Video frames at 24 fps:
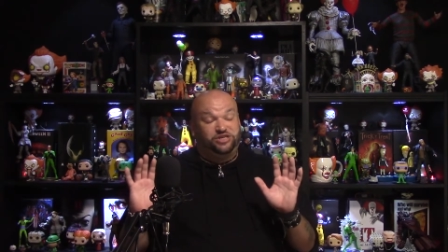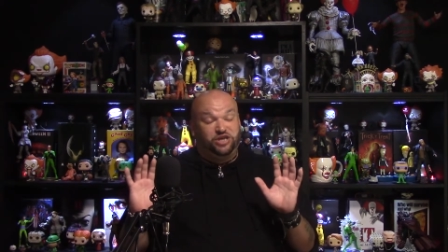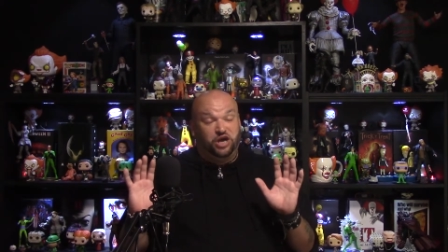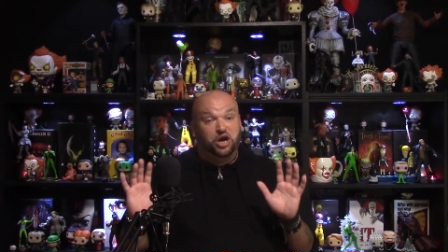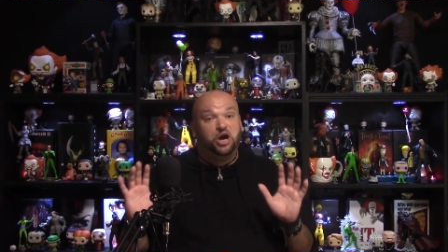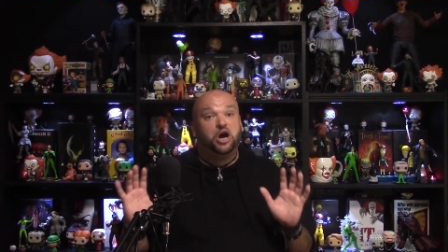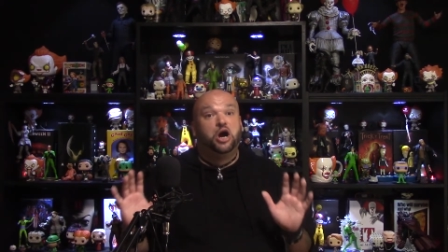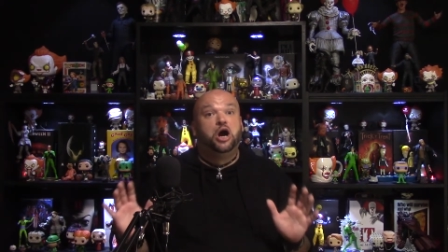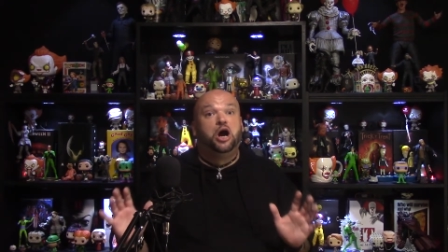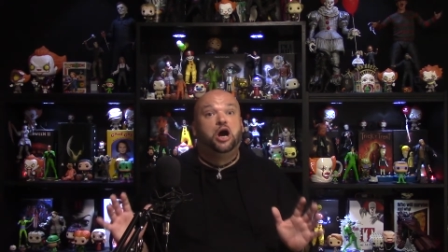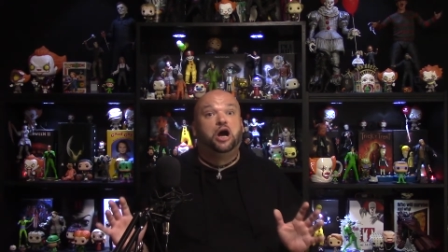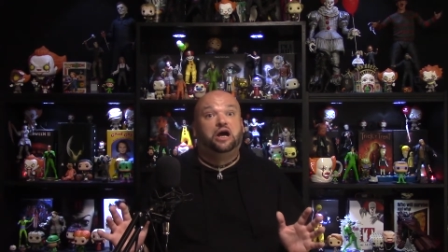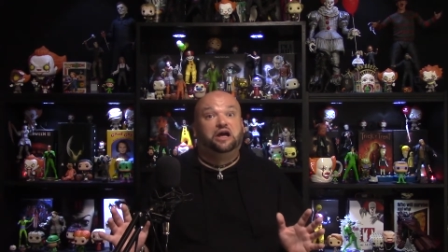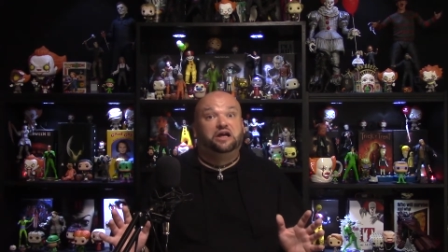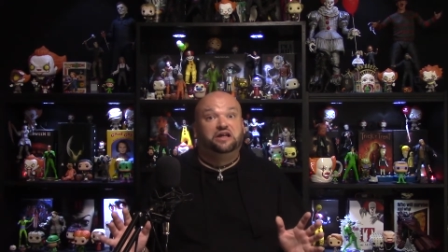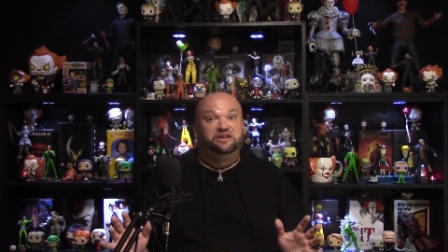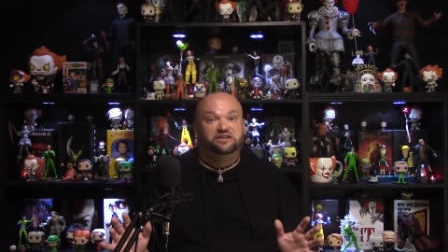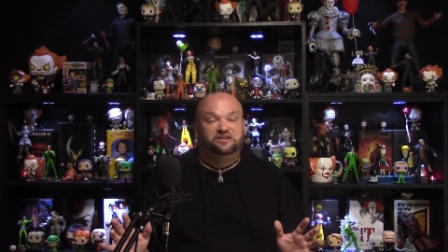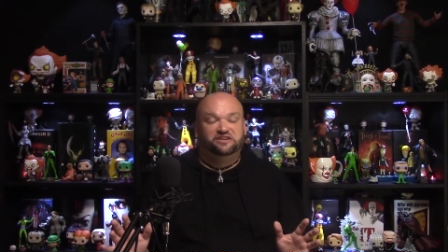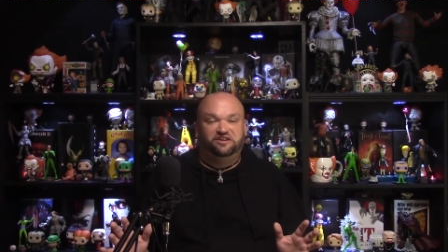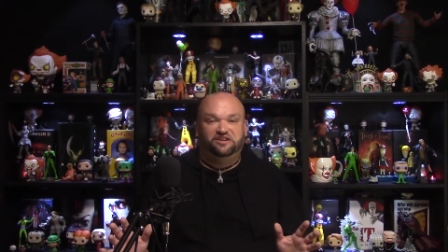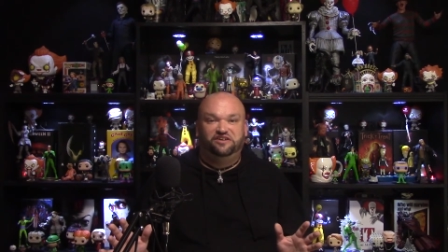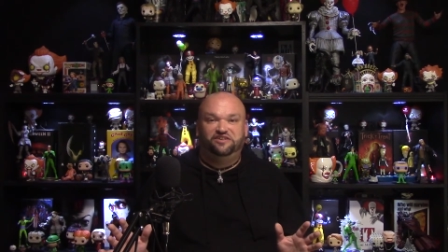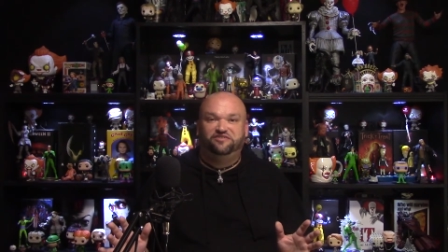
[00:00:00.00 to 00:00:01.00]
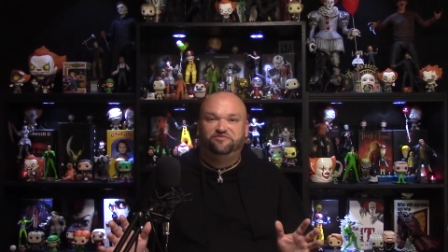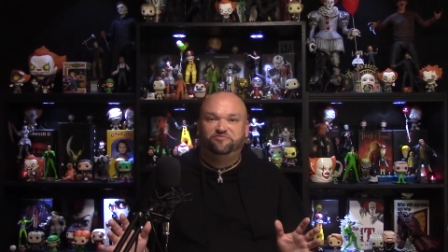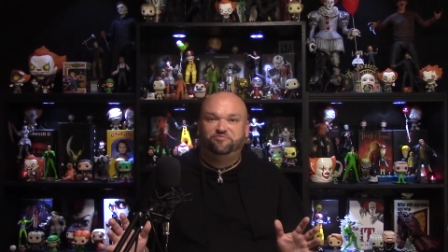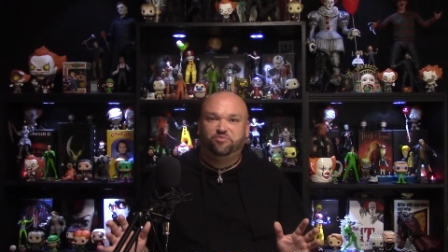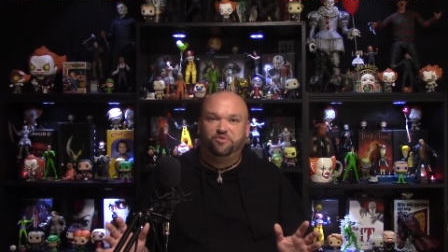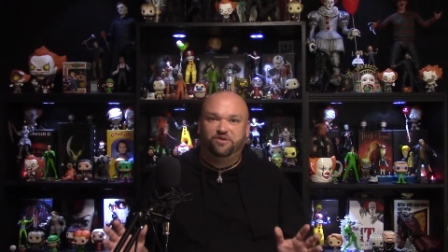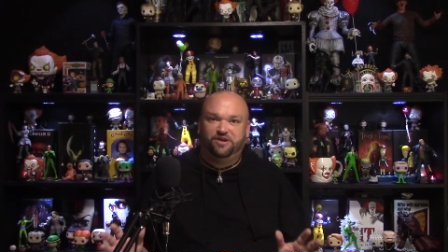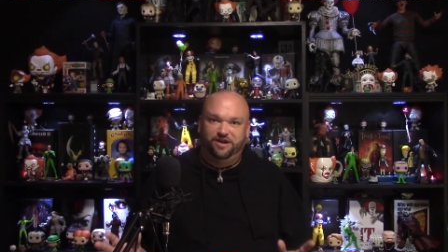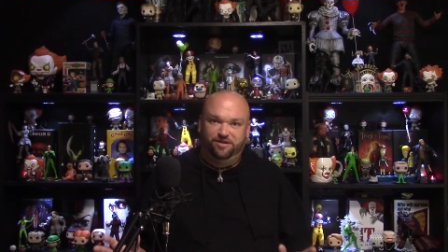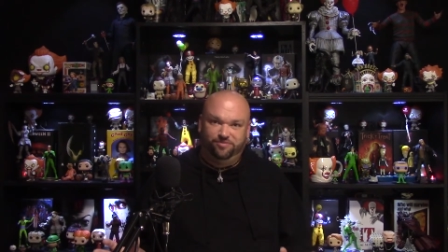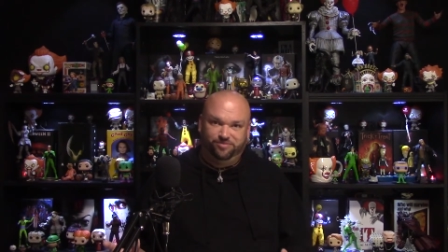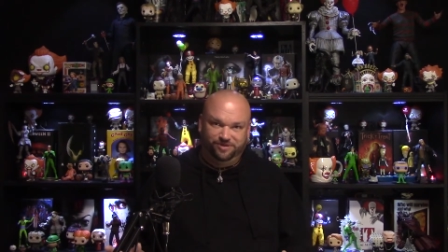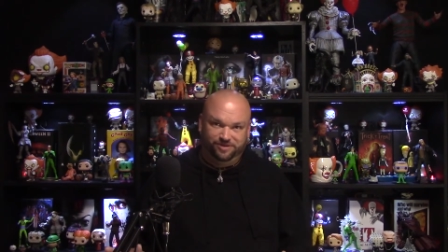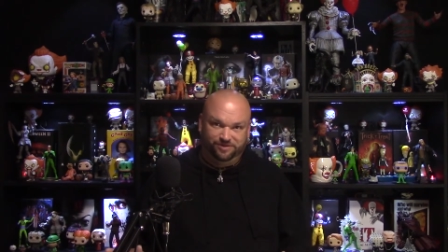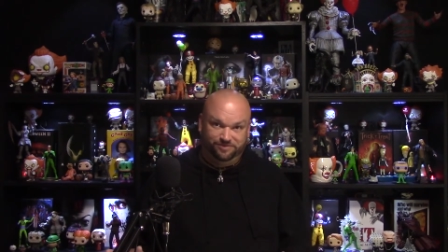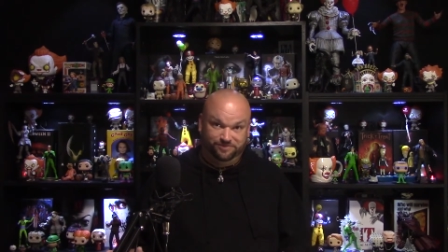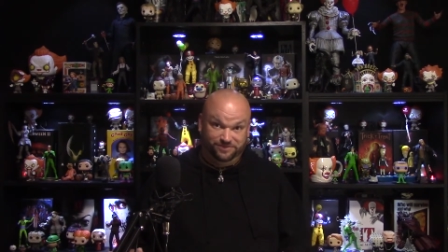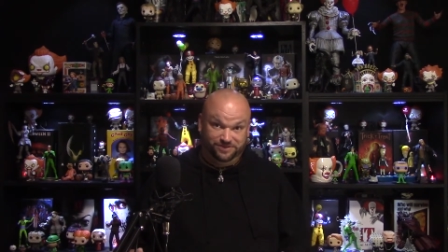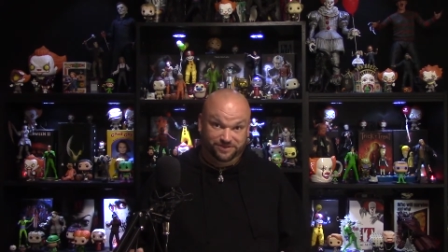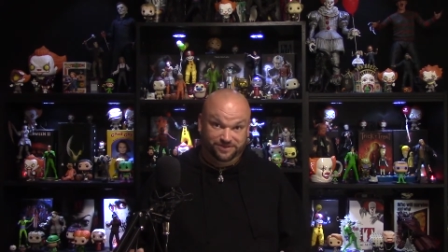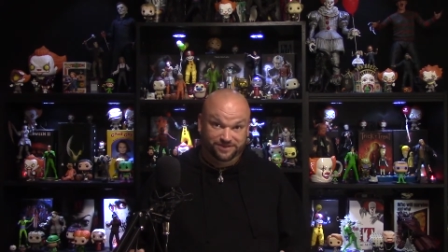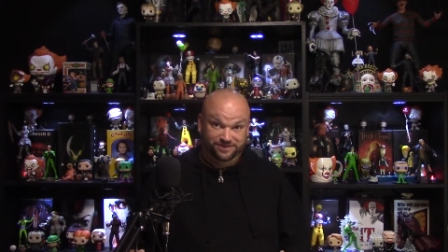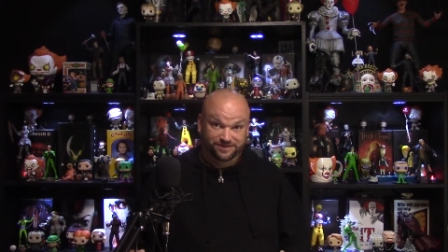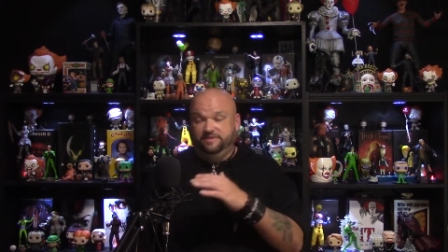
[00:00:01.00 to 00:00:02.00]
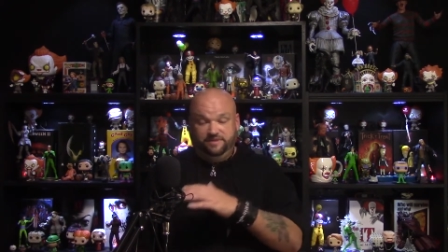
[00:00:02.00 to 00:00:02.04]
ton of problems.